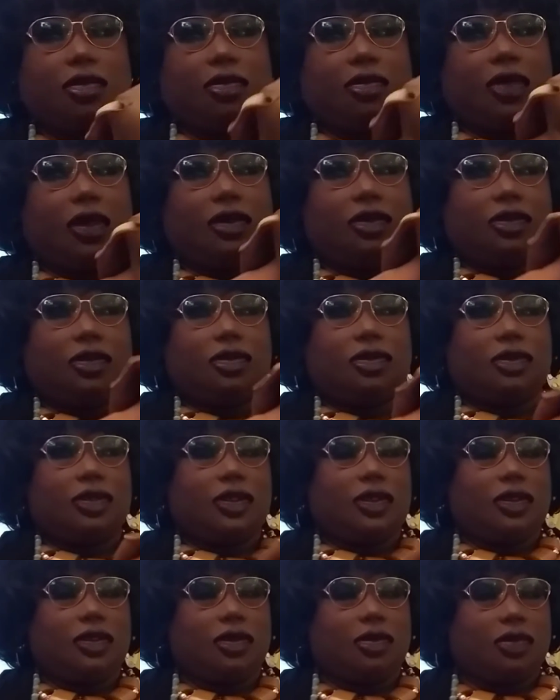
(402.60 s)

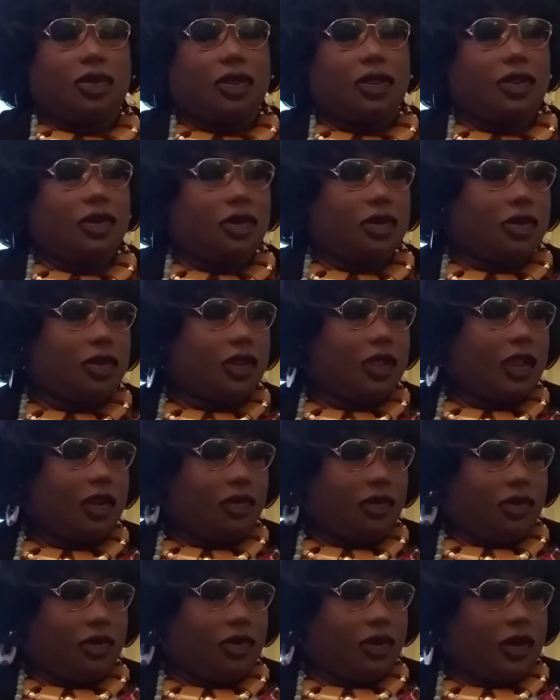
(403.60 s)
Basically, you put it on
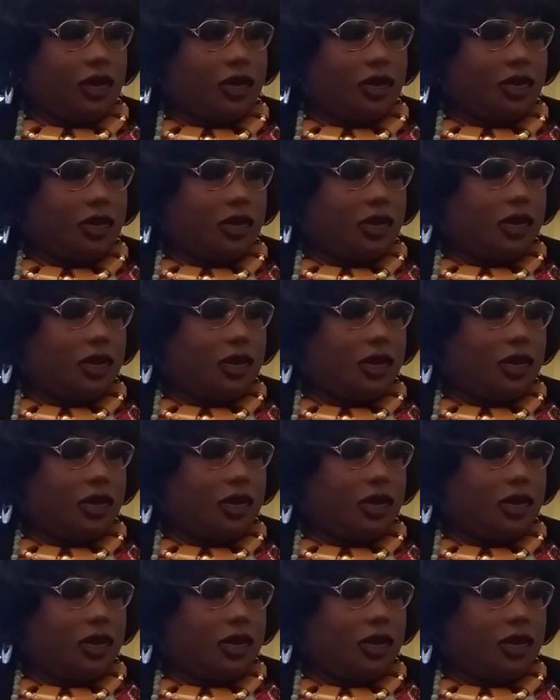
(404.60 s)
everywhere.